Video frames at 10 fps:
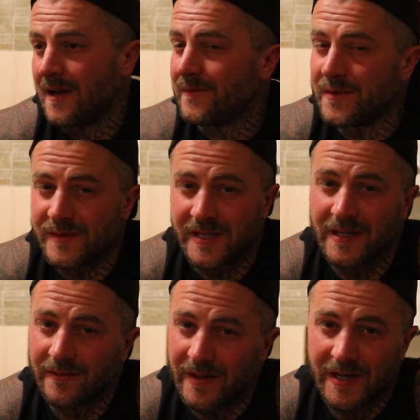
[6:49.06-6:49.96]
if you've
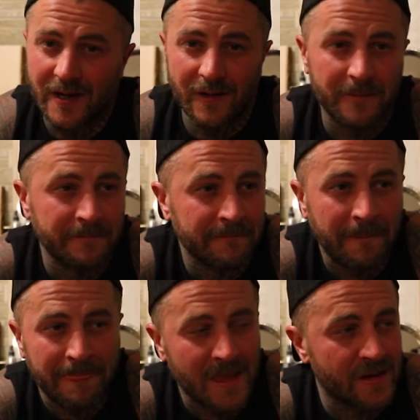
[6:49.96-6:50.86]
seen the video,
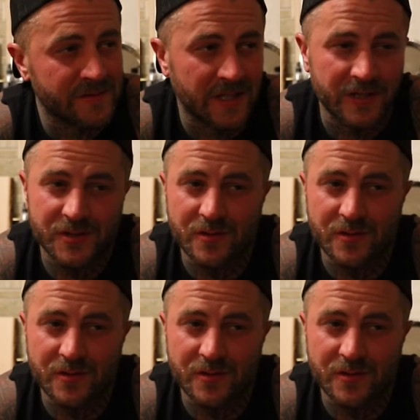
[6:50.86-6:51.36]
it was like a